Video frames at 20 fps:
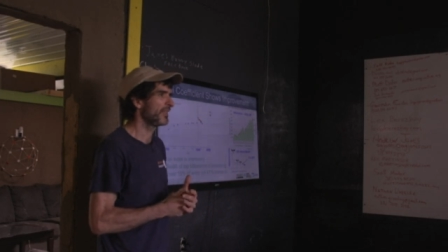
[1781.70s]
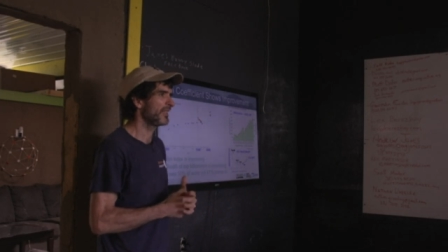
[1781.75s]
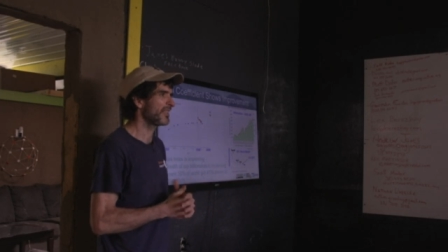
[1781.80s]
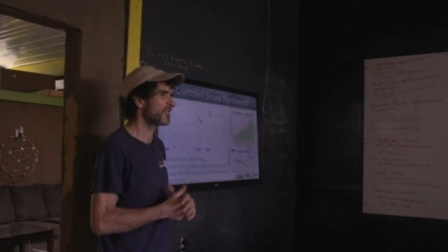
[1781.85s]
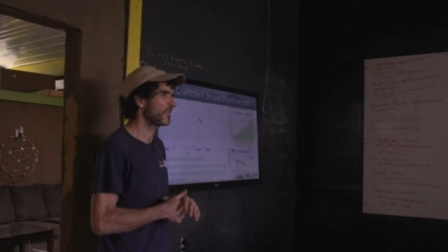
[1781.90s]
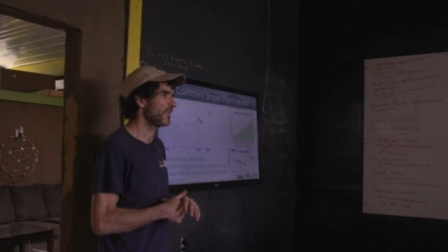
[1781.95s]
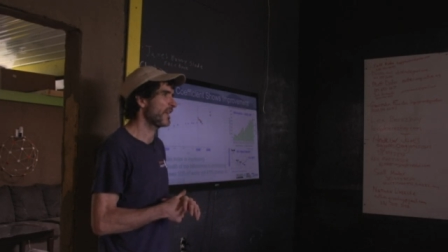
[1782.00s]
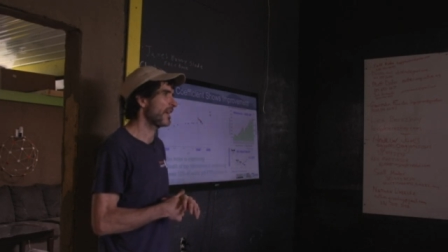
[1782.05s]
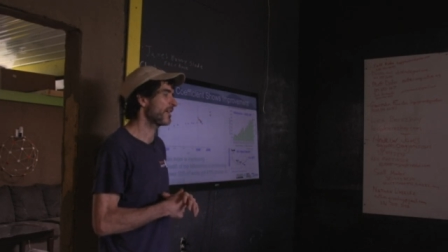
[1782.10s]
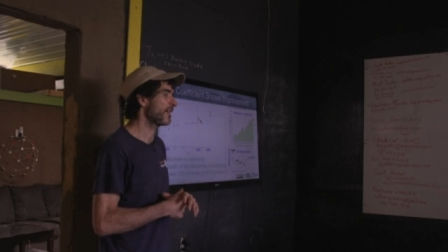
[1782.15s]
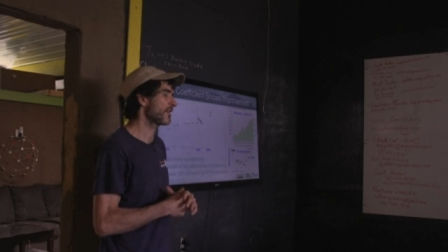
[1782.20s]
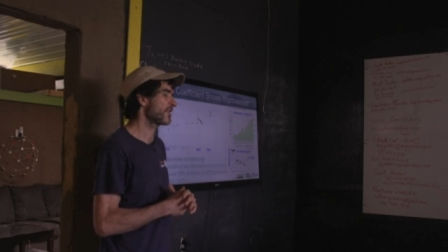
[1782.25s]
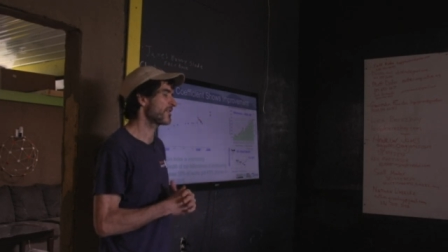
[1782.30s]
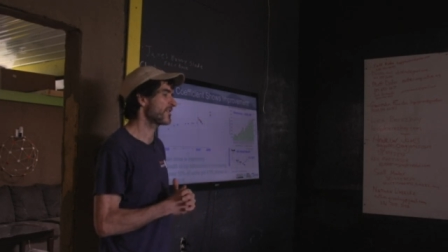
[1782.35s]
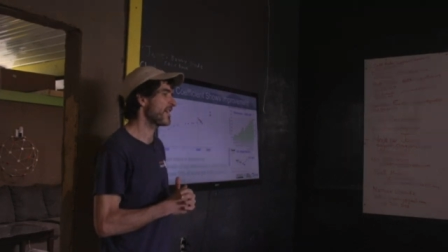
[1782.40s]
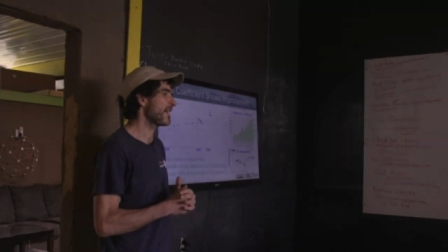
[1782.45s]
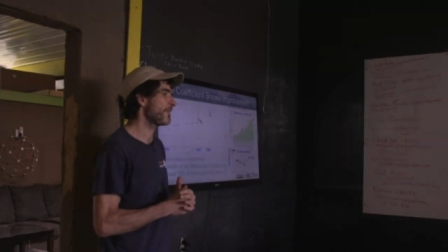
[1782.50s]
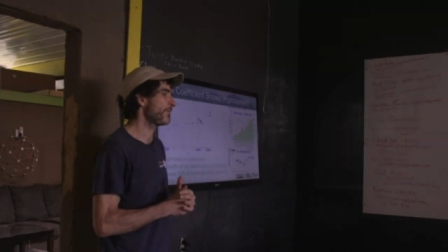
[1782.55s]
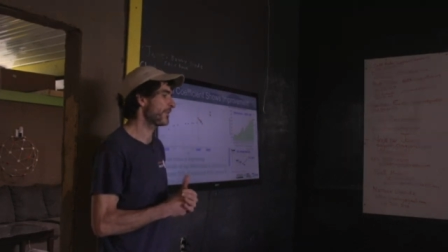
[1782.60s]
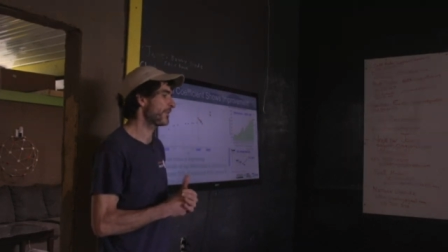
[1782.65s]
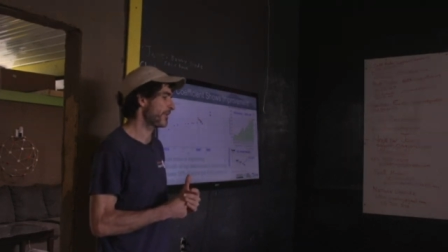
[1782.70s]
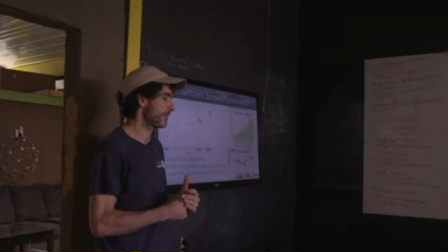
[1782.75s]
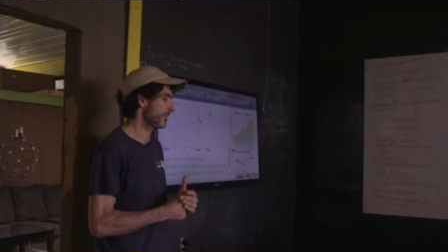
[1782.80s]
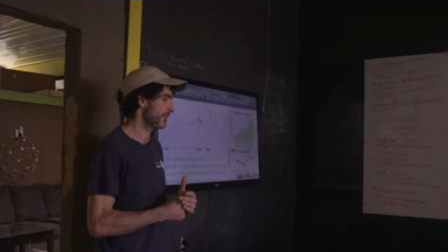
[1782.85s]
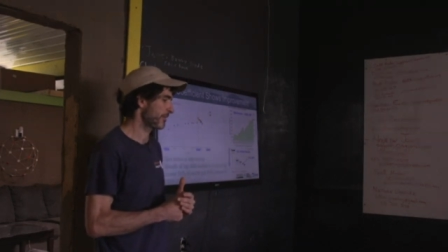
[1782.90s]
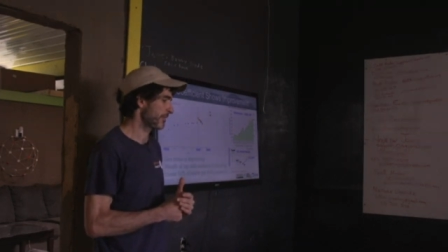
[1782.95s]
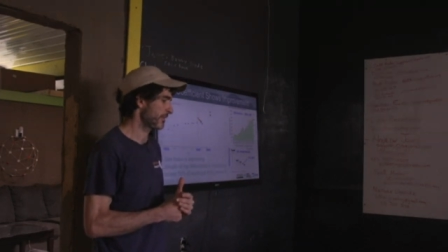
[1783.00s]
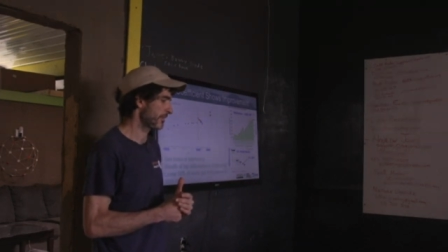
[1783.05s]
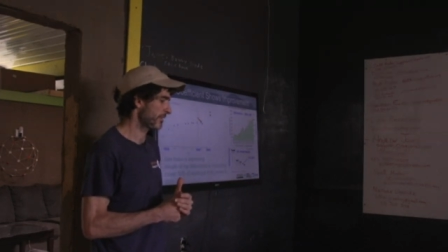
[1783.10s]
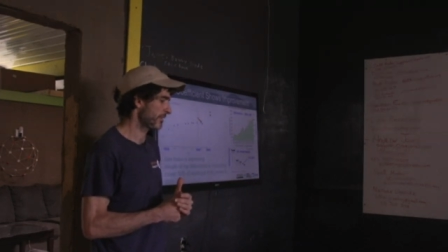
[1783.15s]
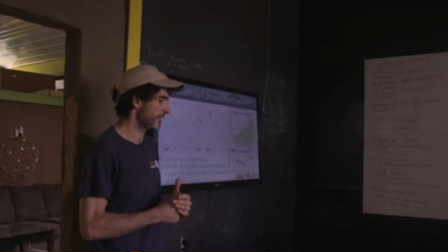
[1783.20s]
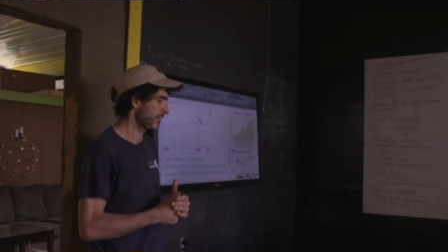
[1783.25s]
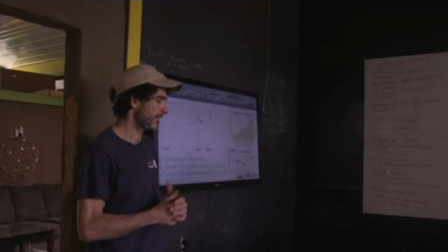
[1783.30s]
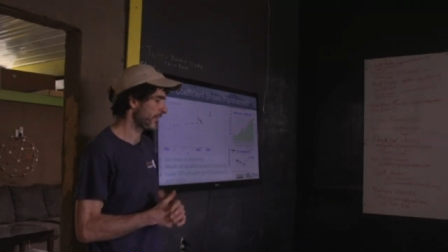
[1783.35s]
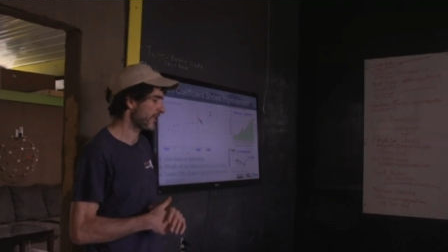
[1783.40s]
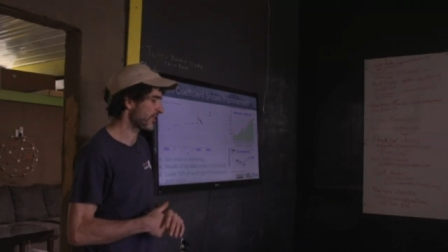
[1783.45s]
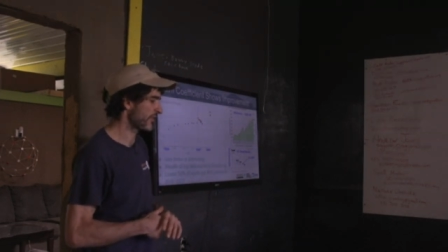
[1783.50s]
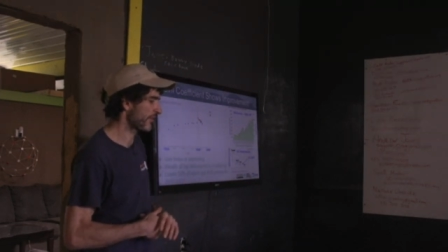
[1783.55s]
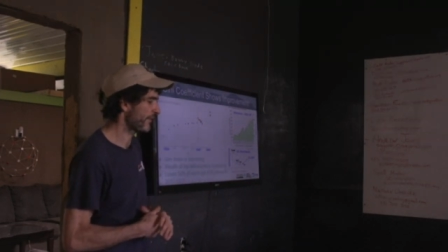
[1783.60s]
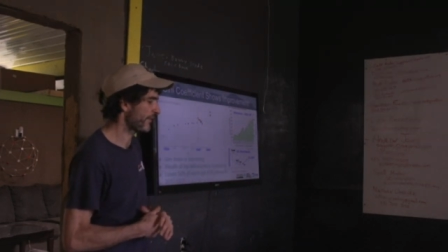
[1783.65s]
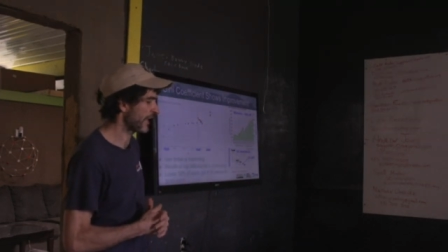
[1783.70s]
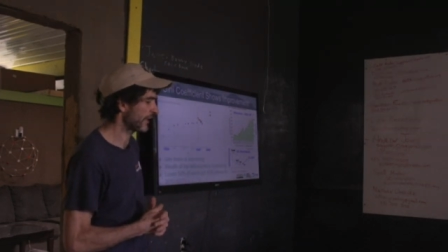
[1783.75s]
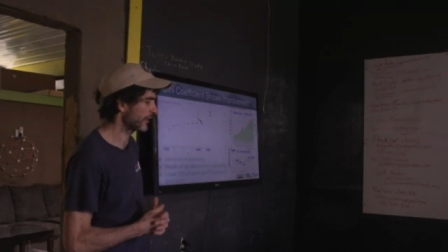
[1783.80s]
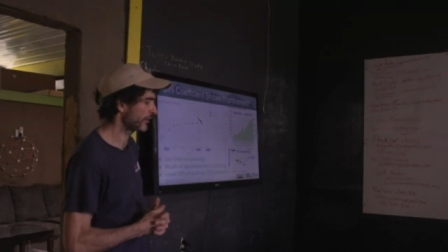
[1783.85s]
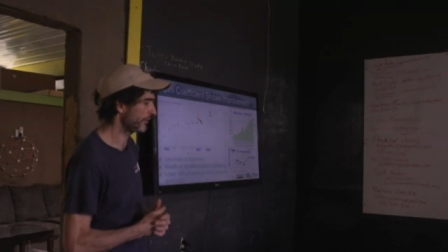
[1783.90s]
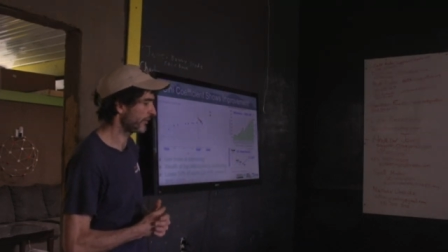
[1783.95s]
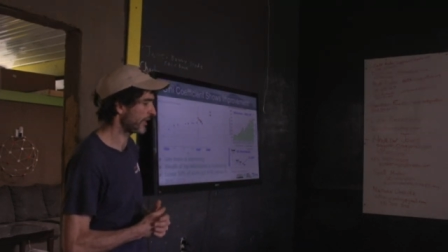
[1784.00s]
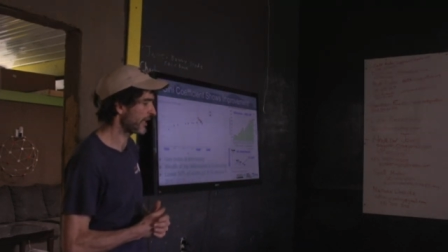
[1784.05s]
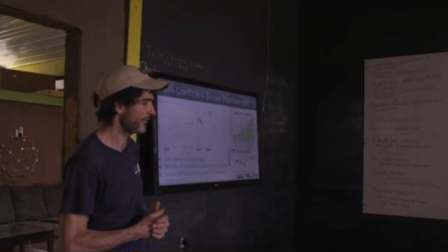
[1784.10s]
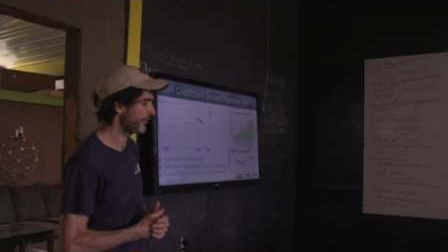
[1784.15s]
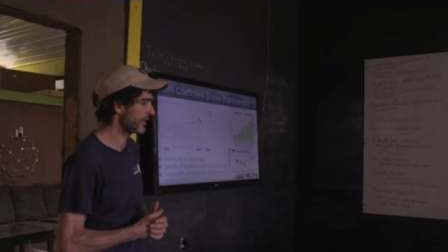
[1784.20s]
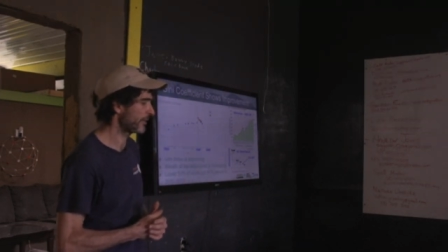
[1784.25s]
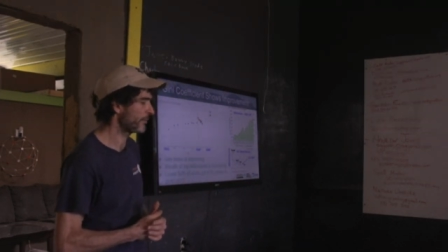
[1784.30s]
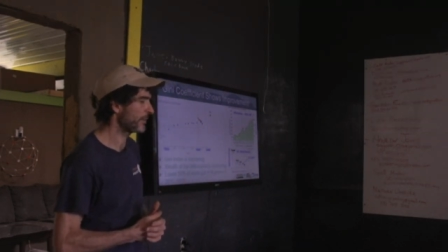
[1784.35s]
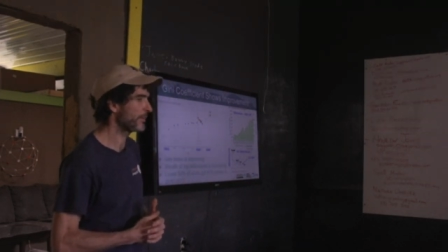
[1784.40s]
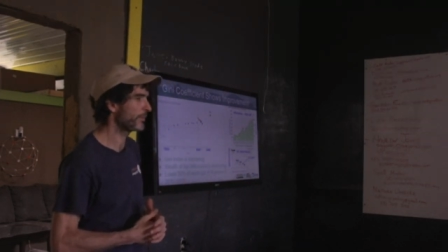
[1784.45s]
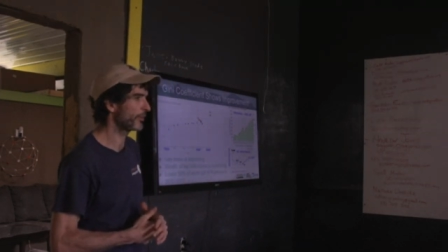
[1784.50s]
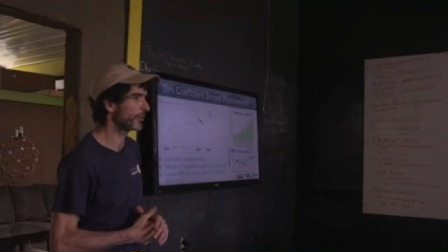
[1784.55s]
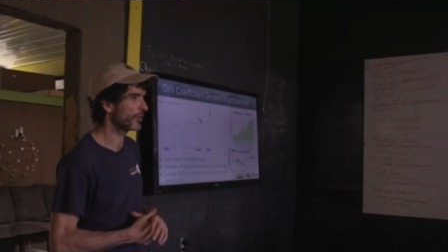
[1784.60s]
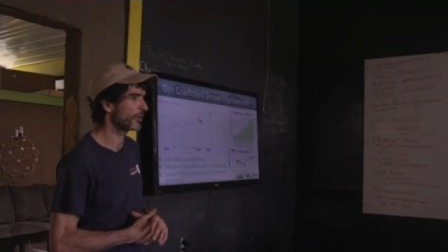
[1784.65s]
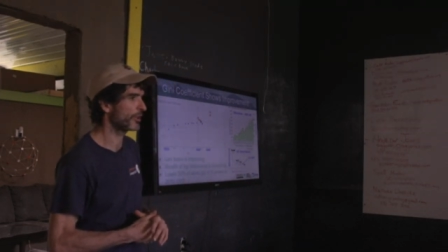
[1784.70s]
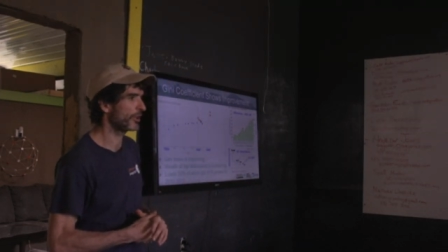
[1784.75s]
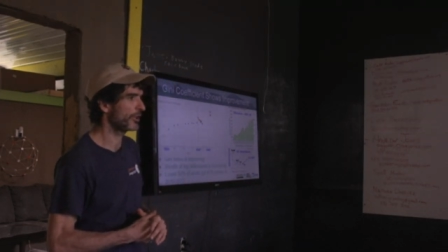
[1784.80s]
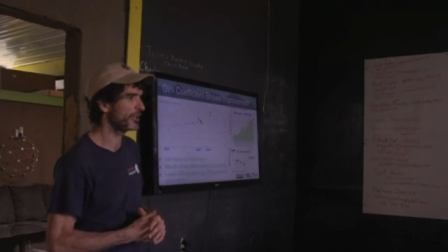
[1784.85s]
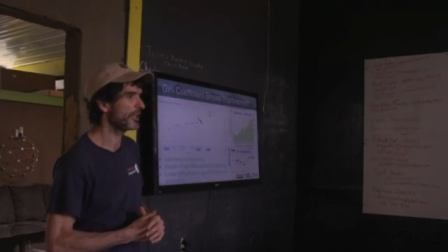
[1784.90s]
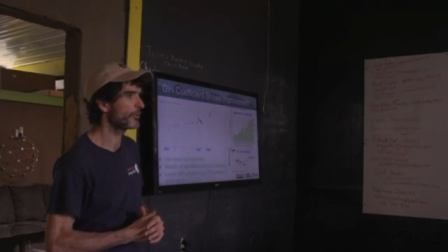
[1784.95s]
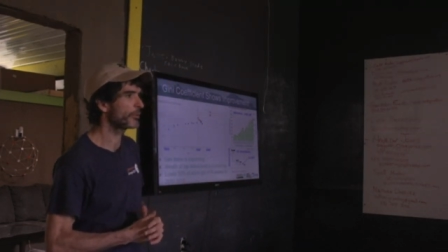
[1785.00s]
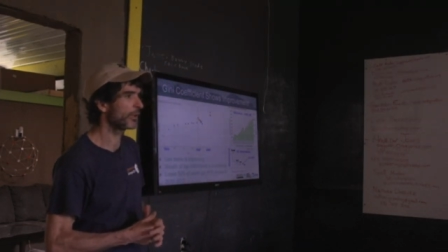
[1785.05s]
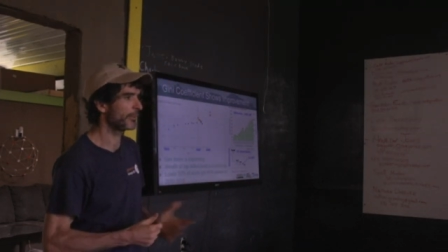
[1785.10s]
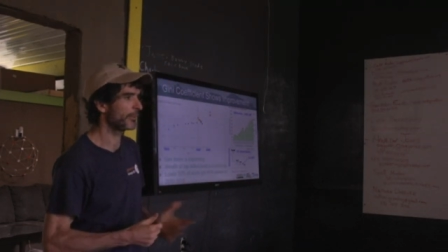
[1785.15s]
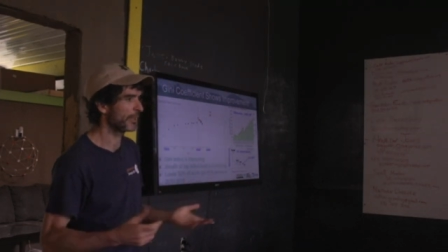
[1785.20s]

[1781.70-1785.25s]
Let's not accept it as a fact of life that people are unequal.